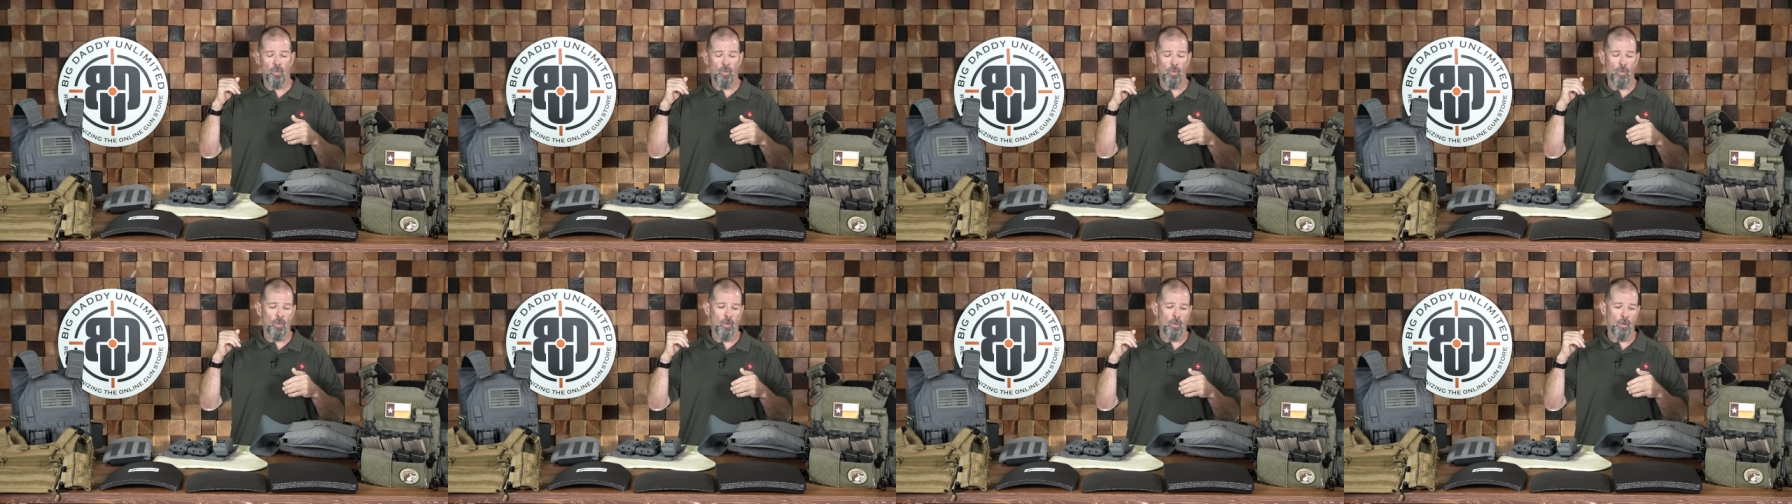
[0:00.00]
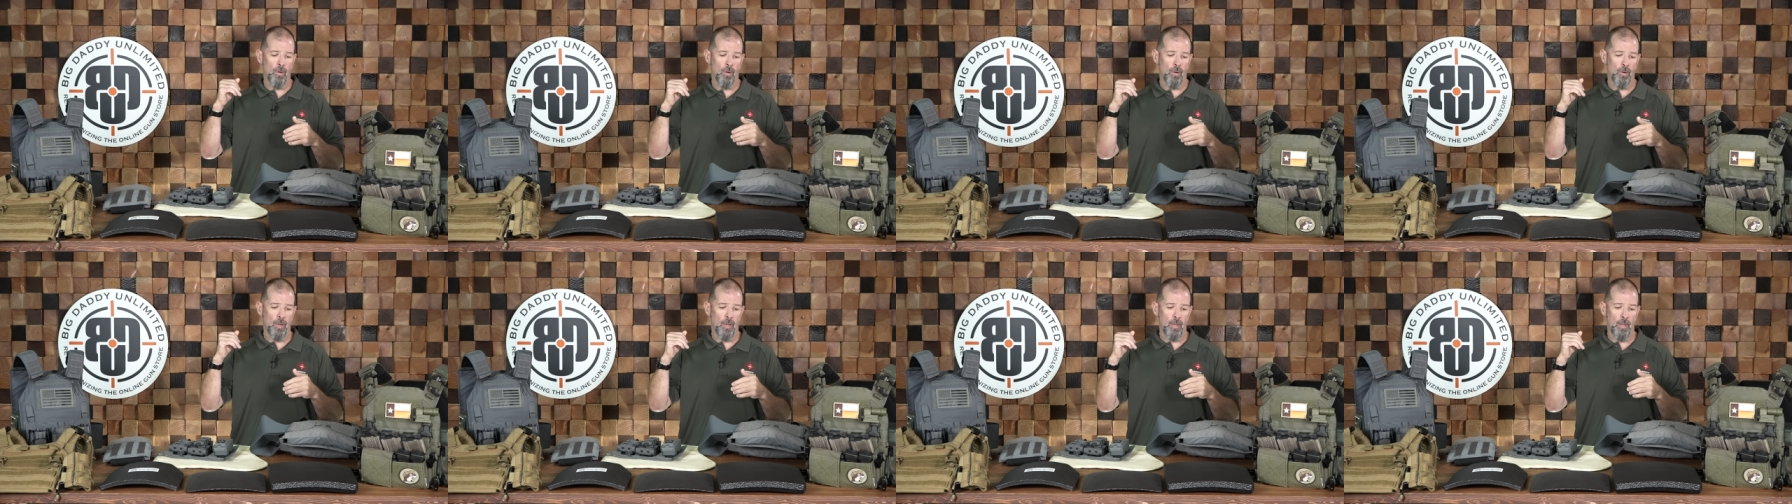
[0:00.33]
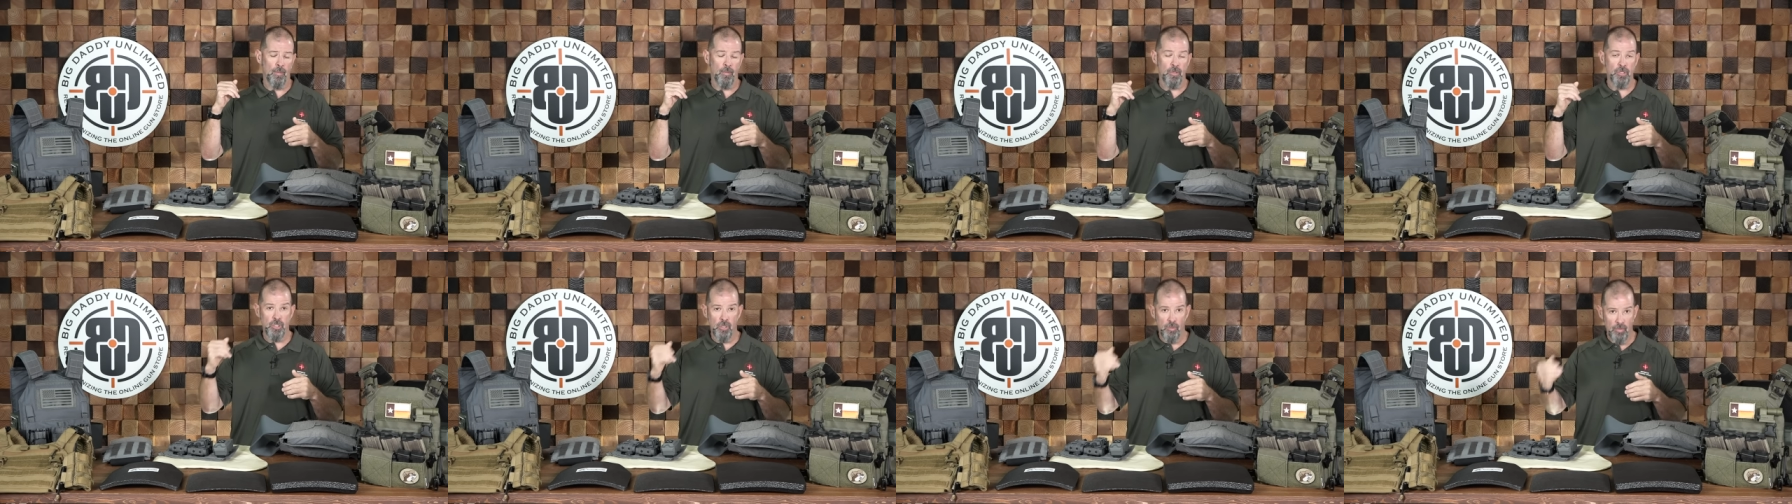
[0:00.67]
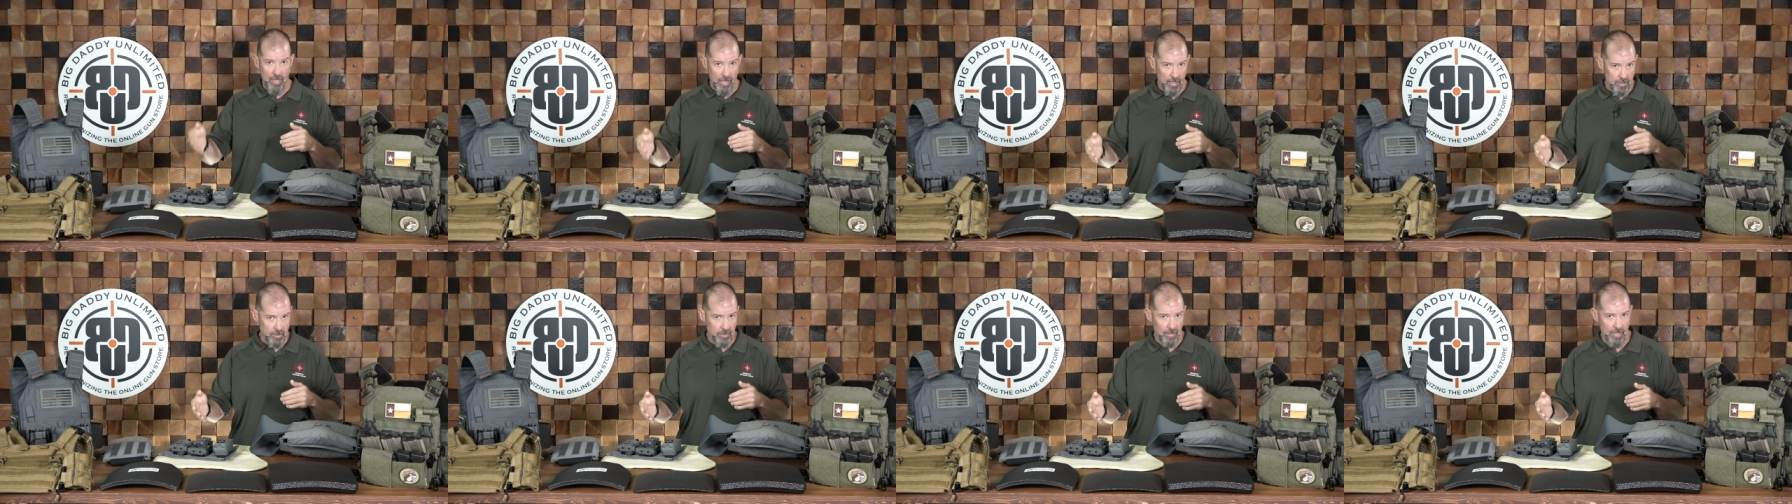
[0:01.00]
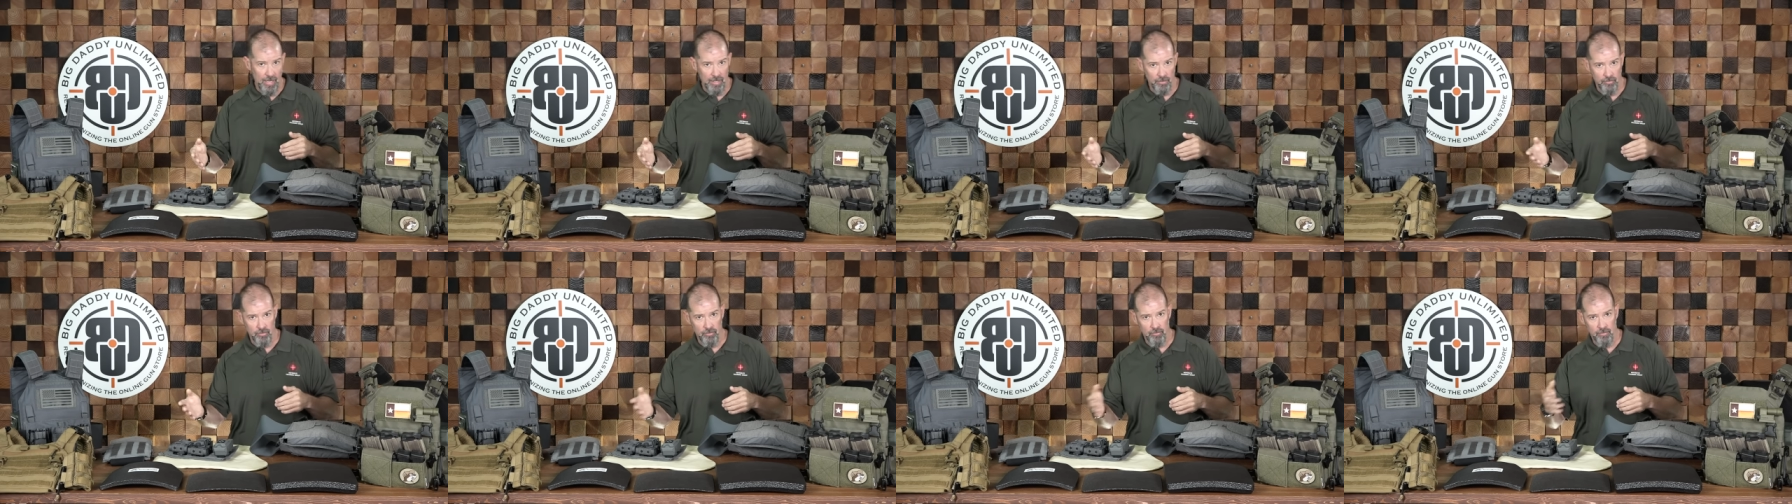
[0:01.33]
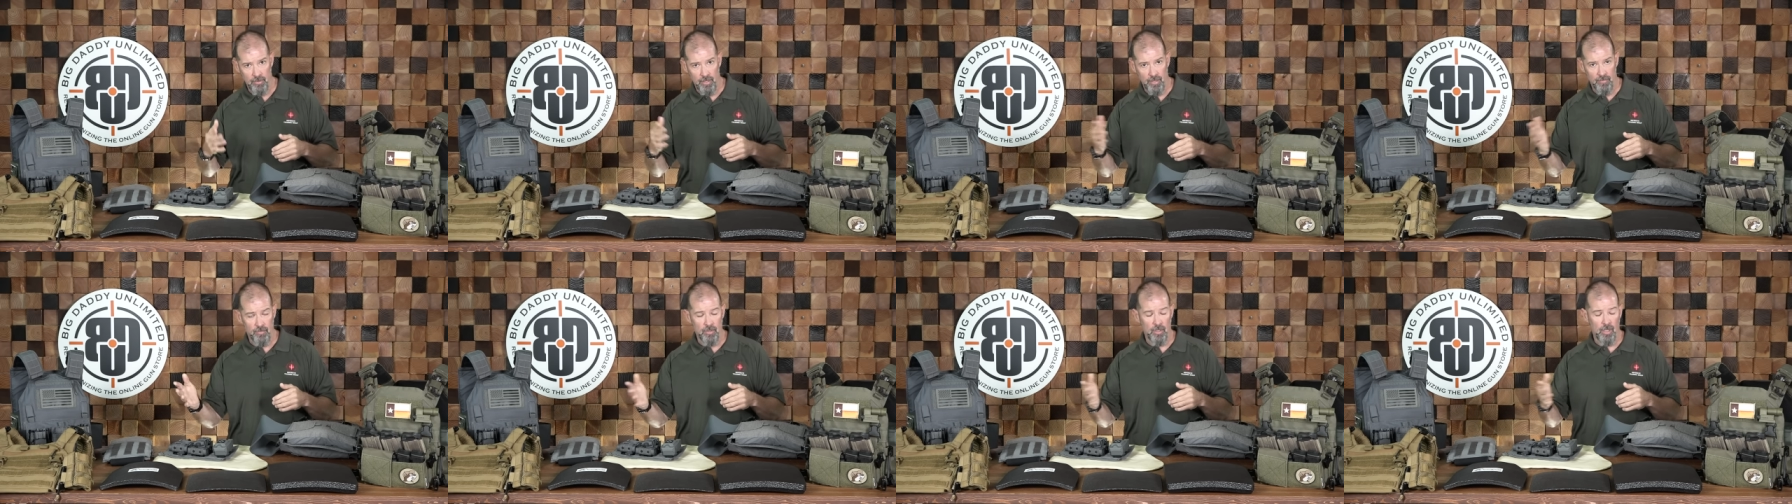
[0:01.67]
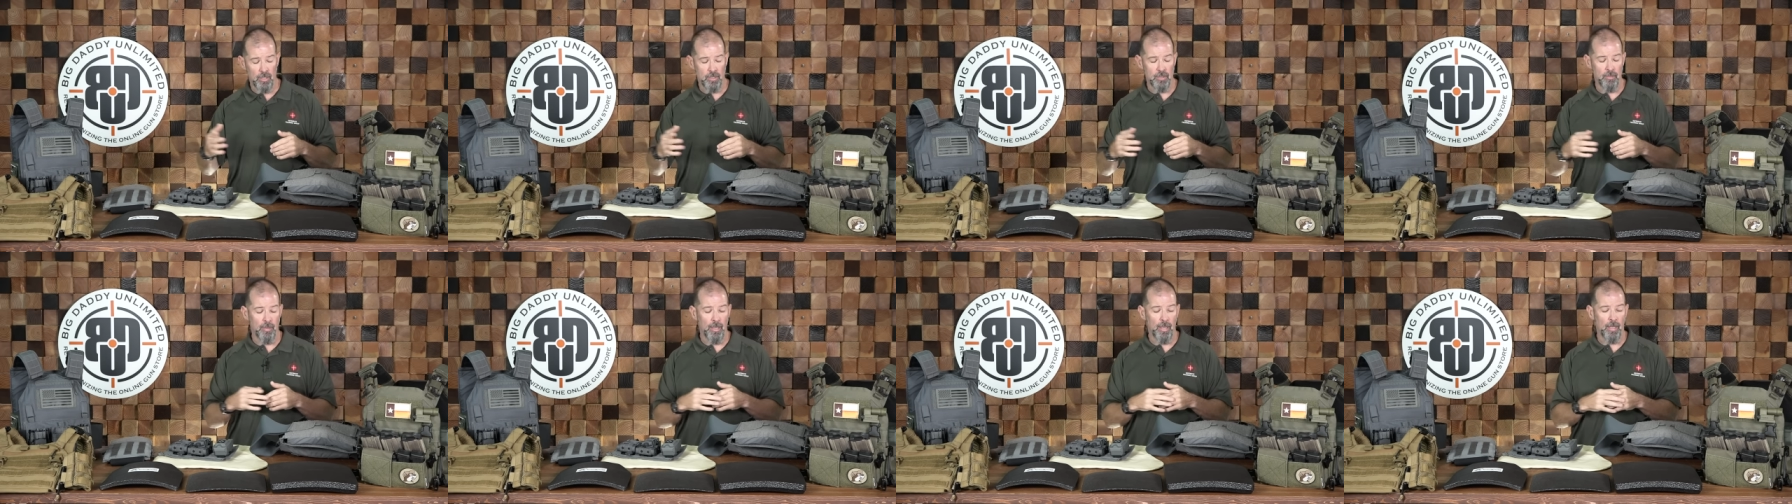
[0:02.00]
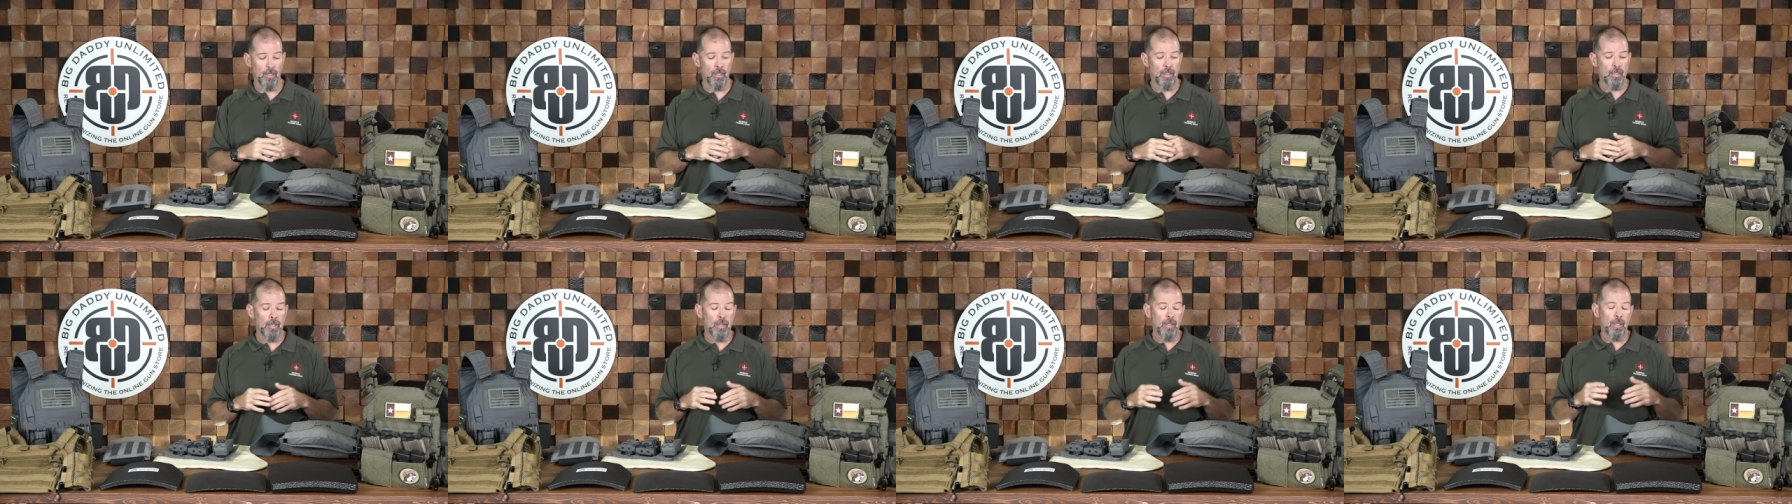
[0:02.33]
or uh, the shoot house classes that I've talked about.